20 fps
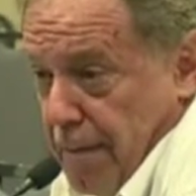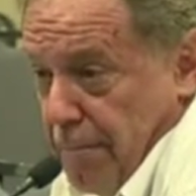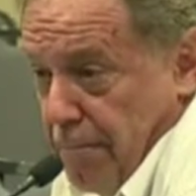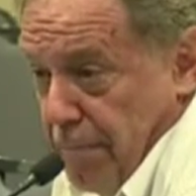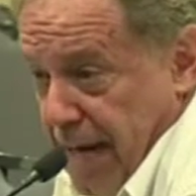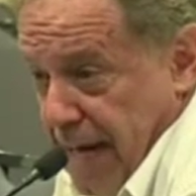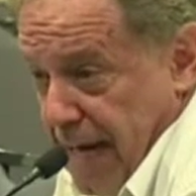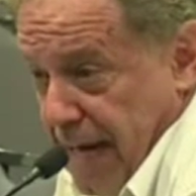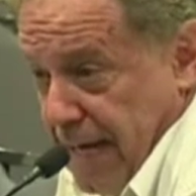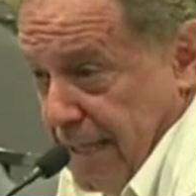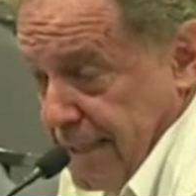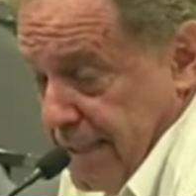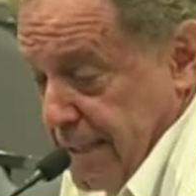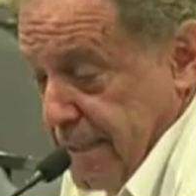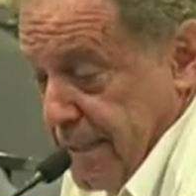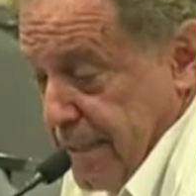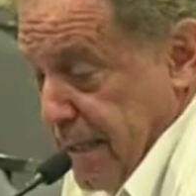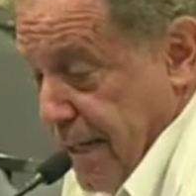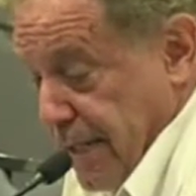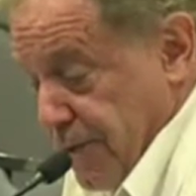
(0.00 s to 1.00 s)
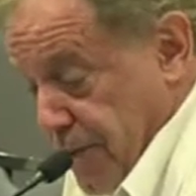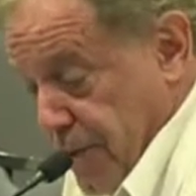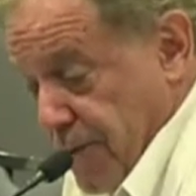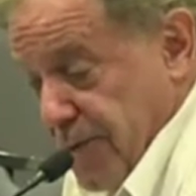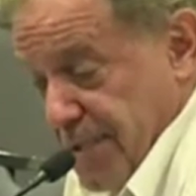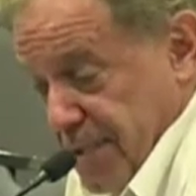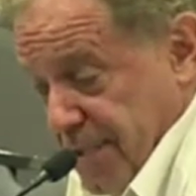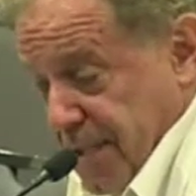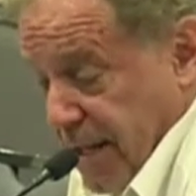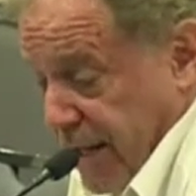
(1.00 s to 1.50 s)
pass, as good
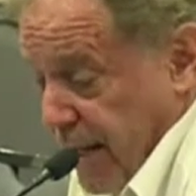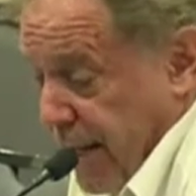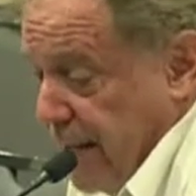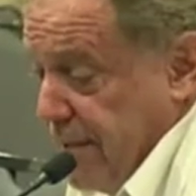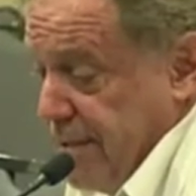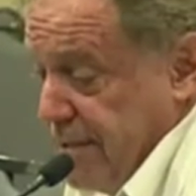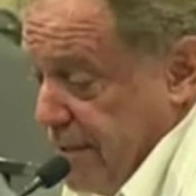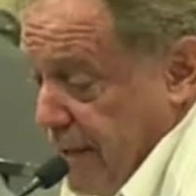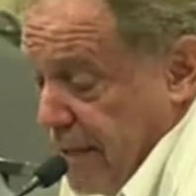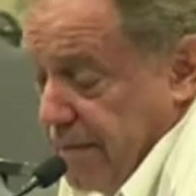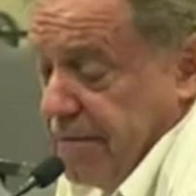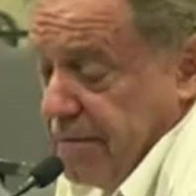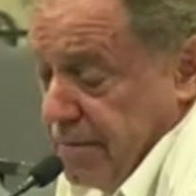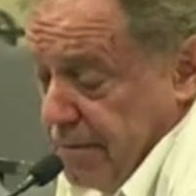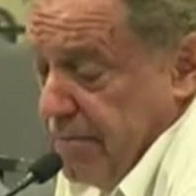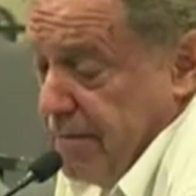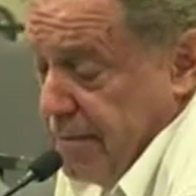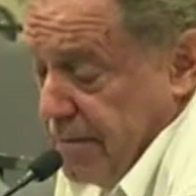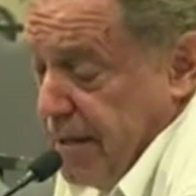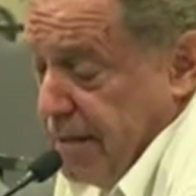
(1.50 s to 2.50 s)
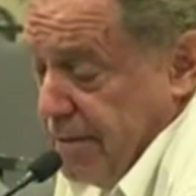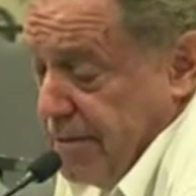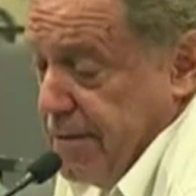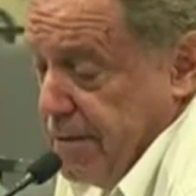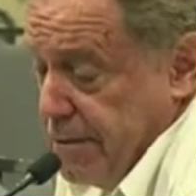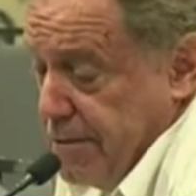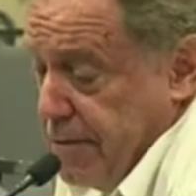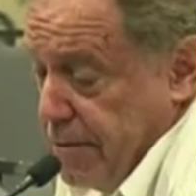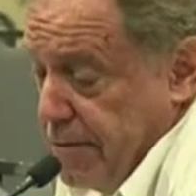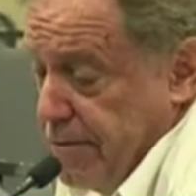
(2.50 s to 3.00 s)
as it is, and
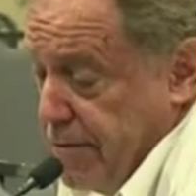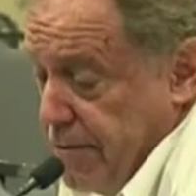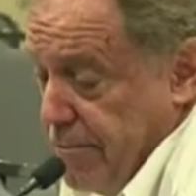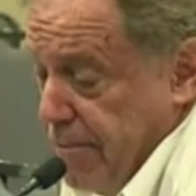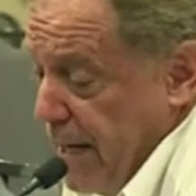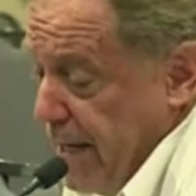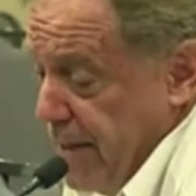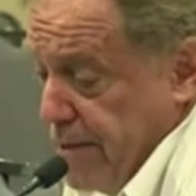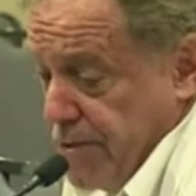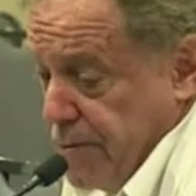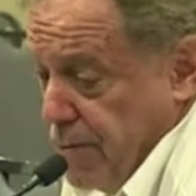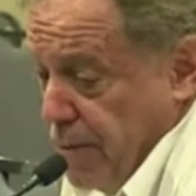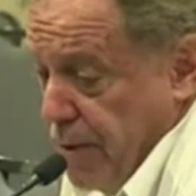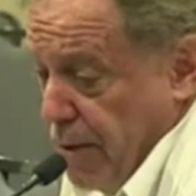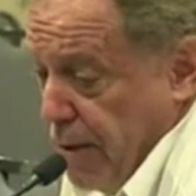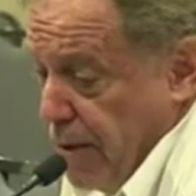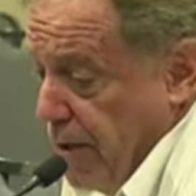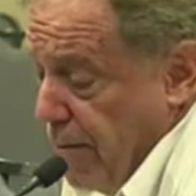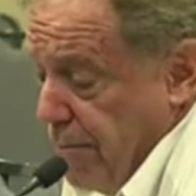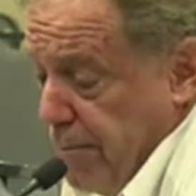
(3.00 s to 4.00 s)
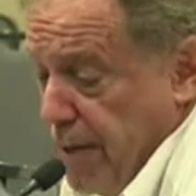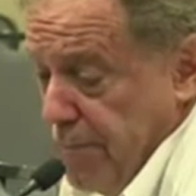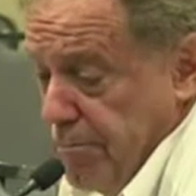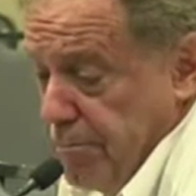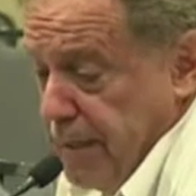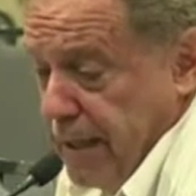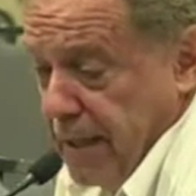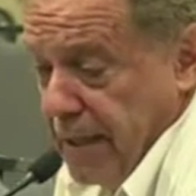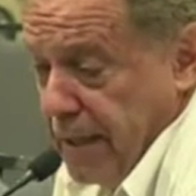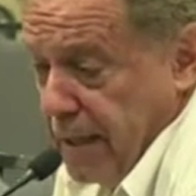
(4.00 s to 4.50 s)
teachers do tremendous work. I'm not
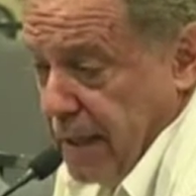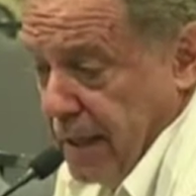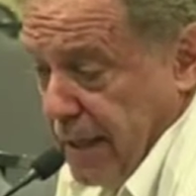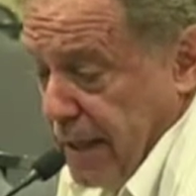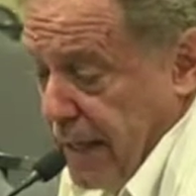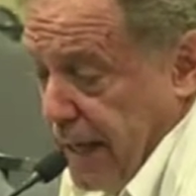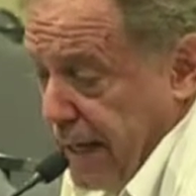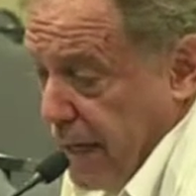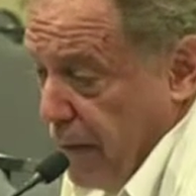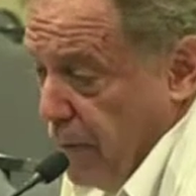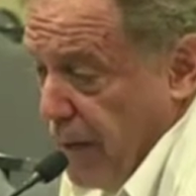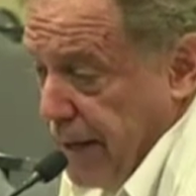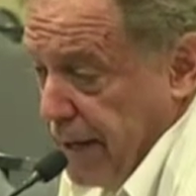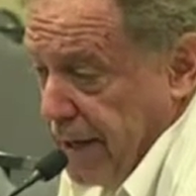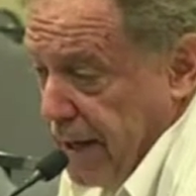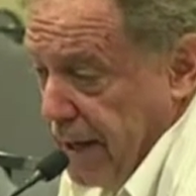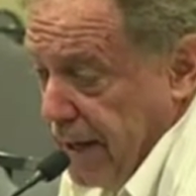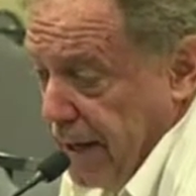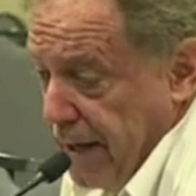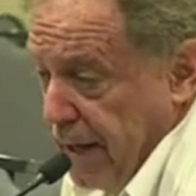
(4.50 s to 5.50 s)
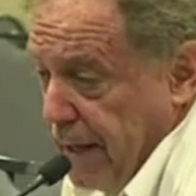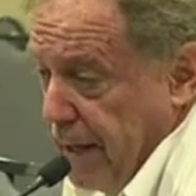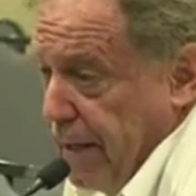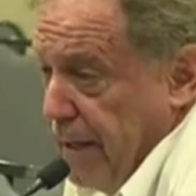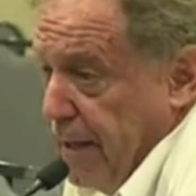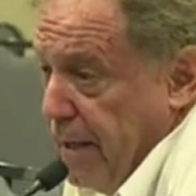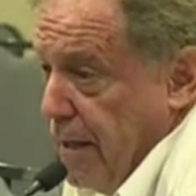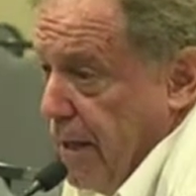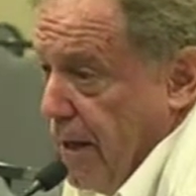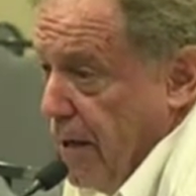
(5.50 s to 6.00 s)
belittling anyone here.
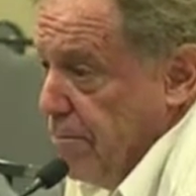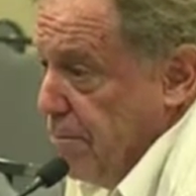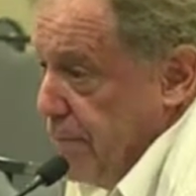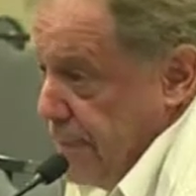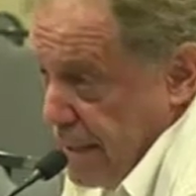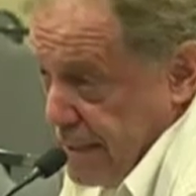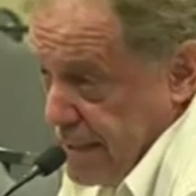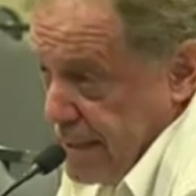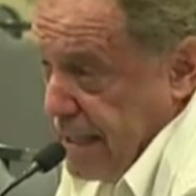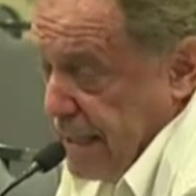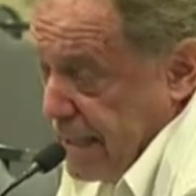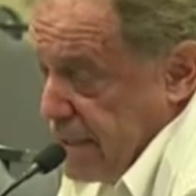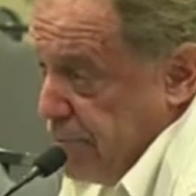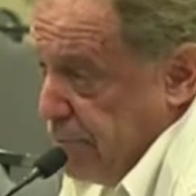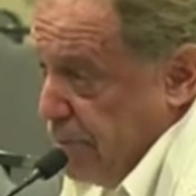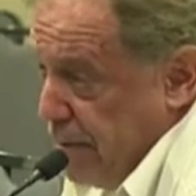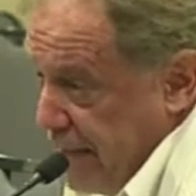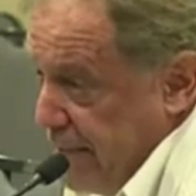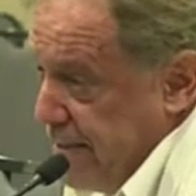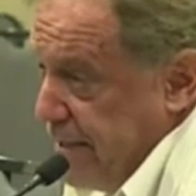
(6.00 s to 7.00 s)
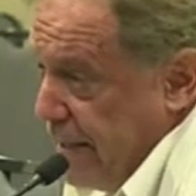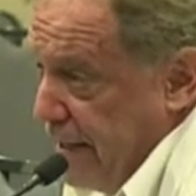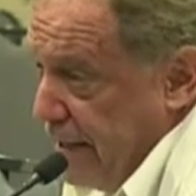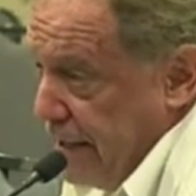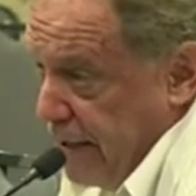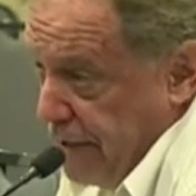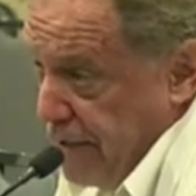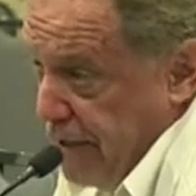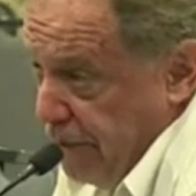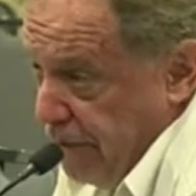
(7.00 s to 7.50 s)
I'm just expressing
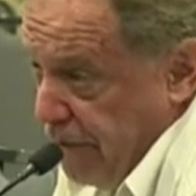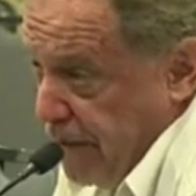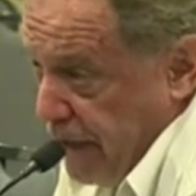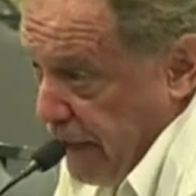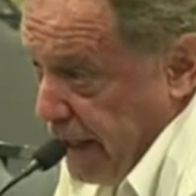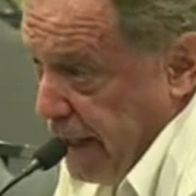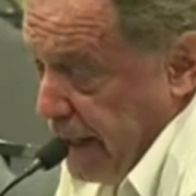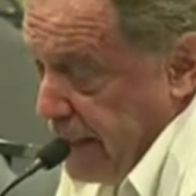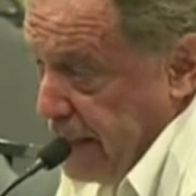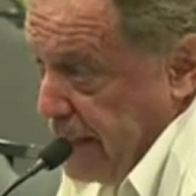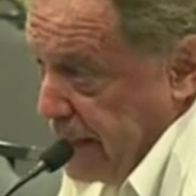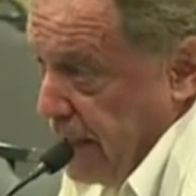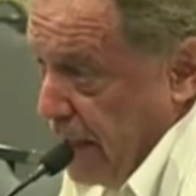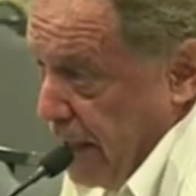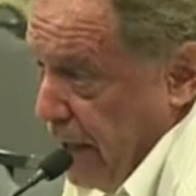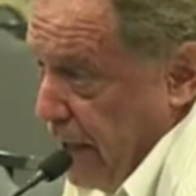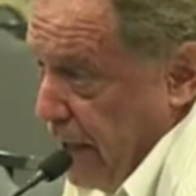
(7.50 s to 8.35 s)
the difficulties,